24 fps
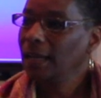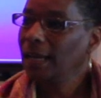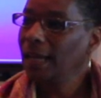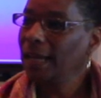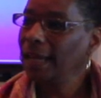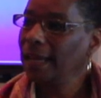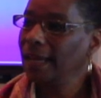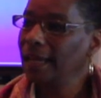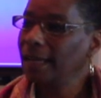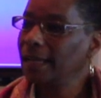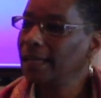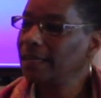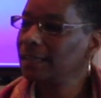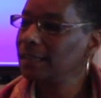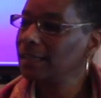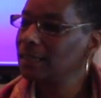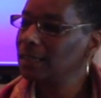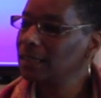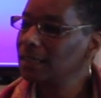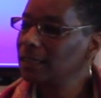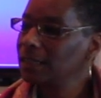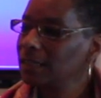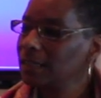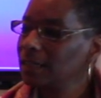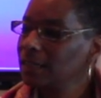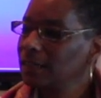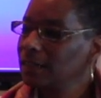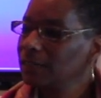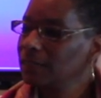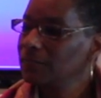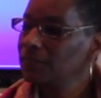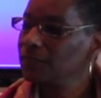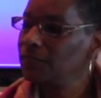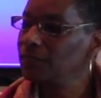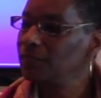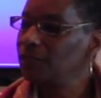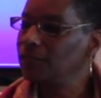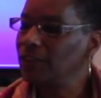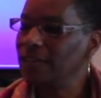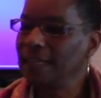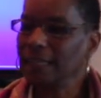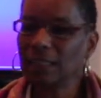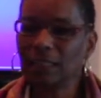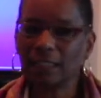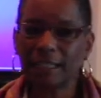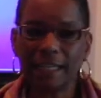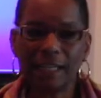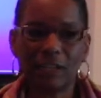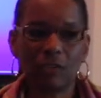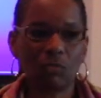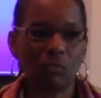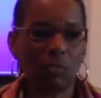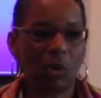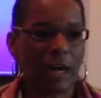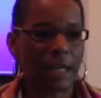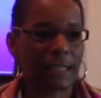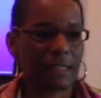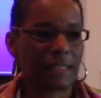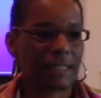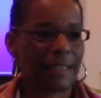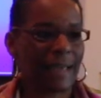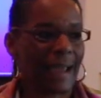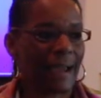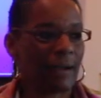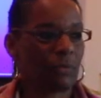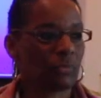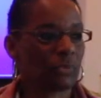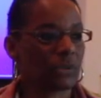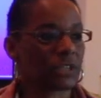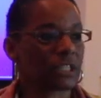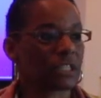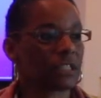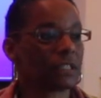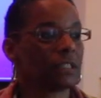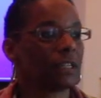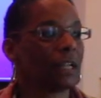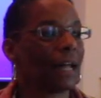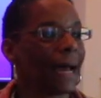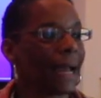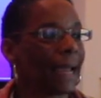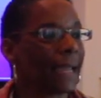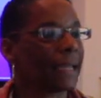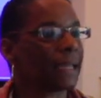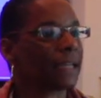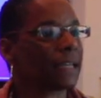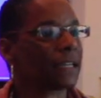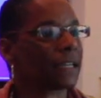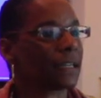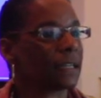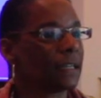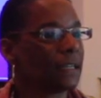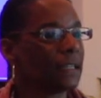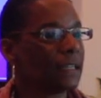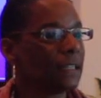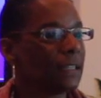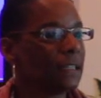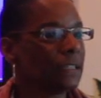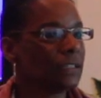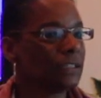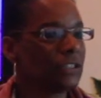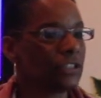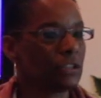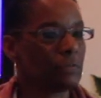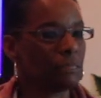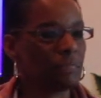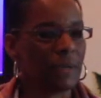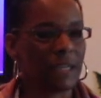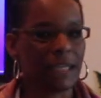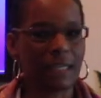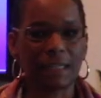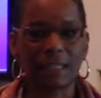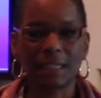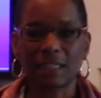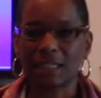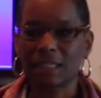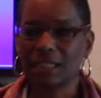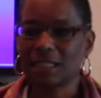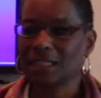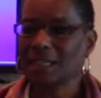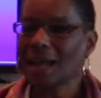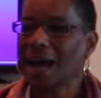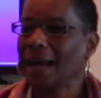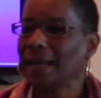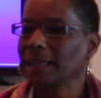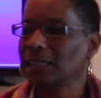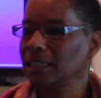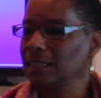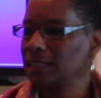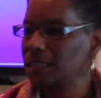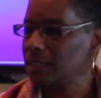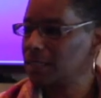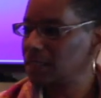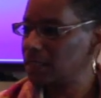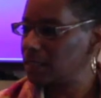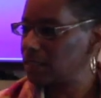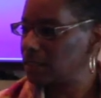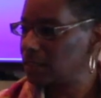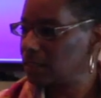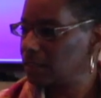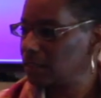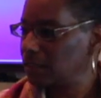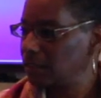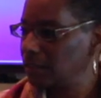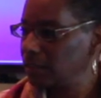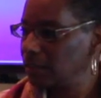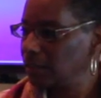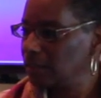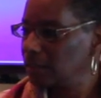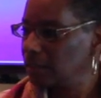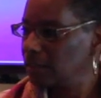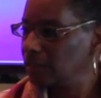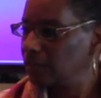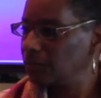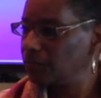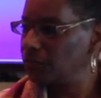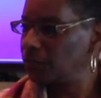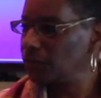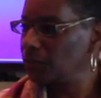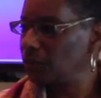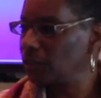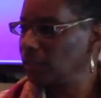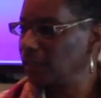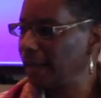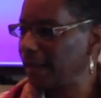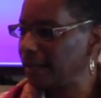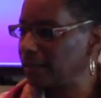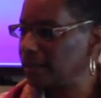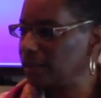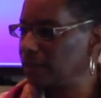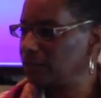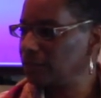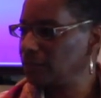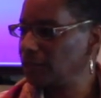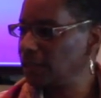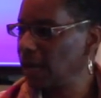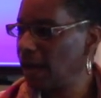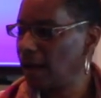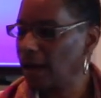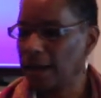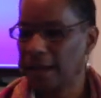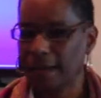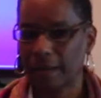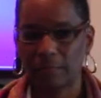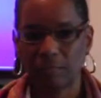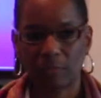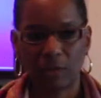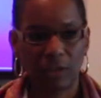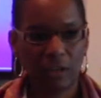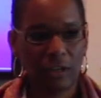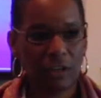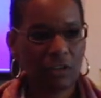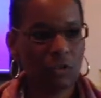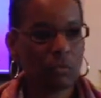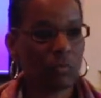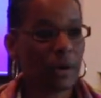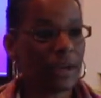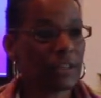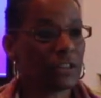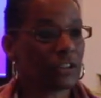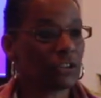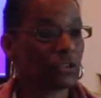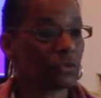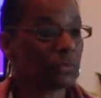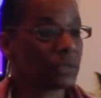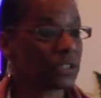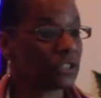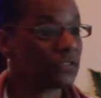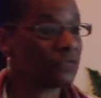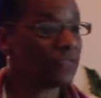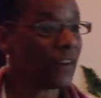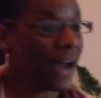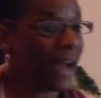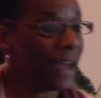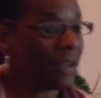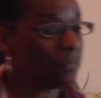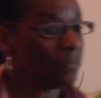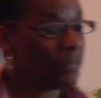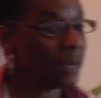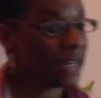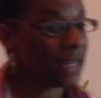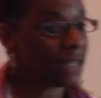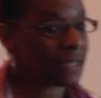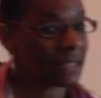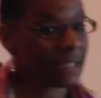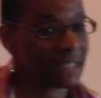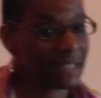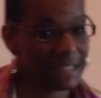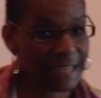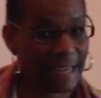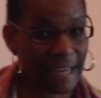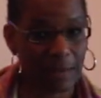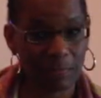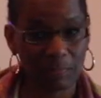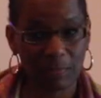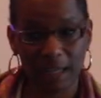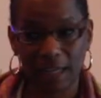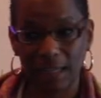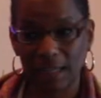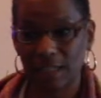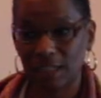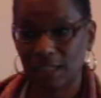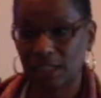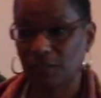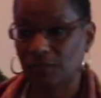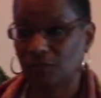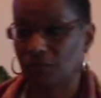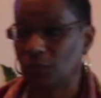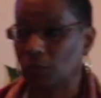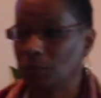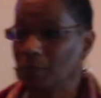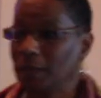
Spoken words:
and feeling what that was like to be in the silence for a length of time. Whether it was 5 minutes, 10 minutes, and for